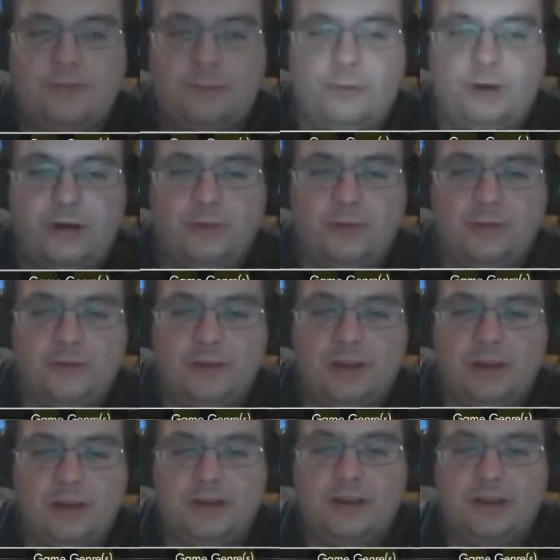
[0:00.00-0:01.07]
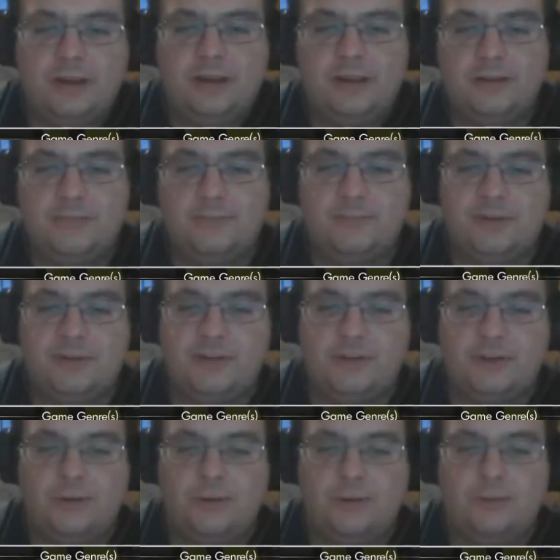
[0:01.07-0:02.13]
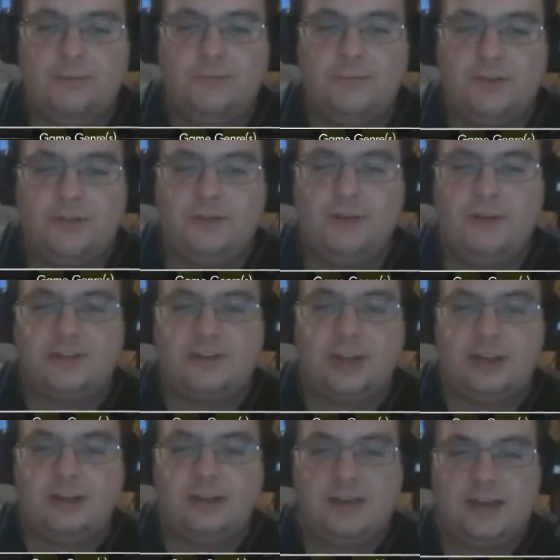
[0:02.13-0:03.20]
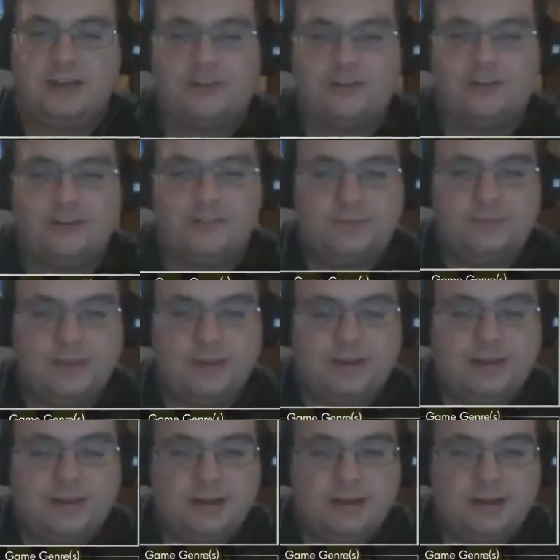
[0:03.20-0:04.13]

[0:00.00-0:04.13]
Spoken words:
time for more RNG. Missing No. Missing No has 10 attacks.